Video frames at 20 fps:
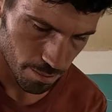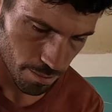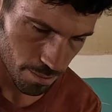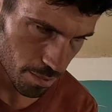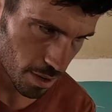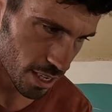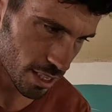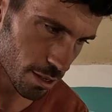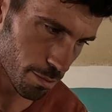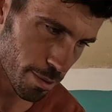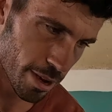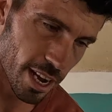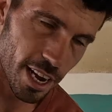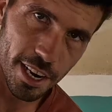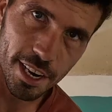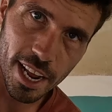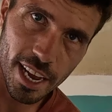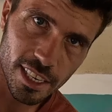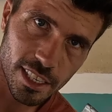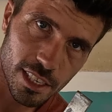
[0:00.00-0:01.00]
but it's a bit
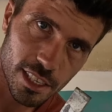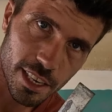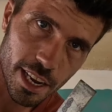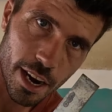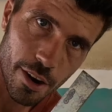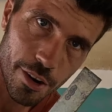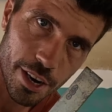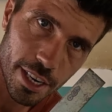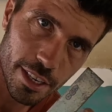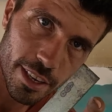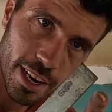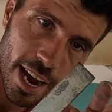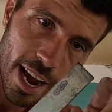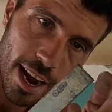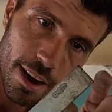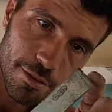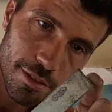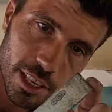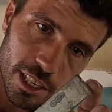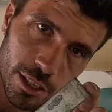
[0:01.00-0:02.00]
unnecessary to
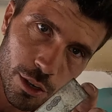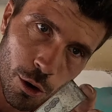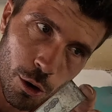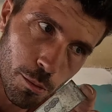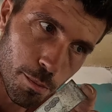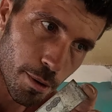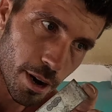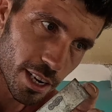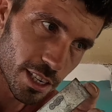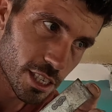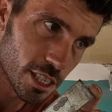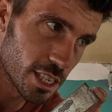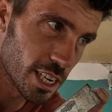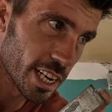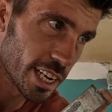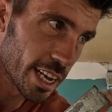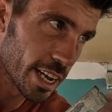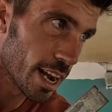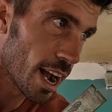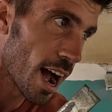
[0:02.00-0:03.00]
have this whole part
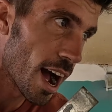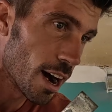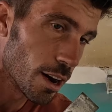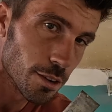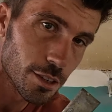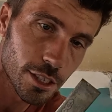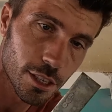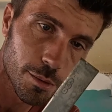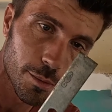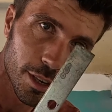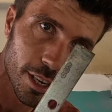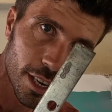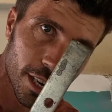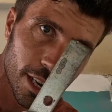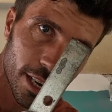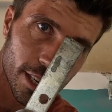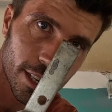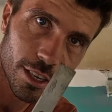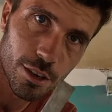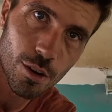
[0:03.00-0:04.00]
sticking out, so I'm
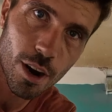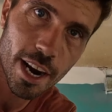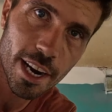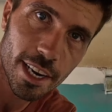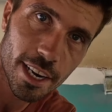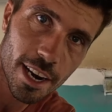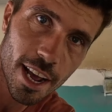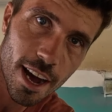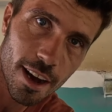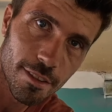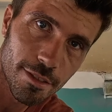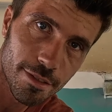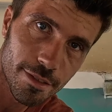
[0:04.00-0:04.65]
gonna grind it off.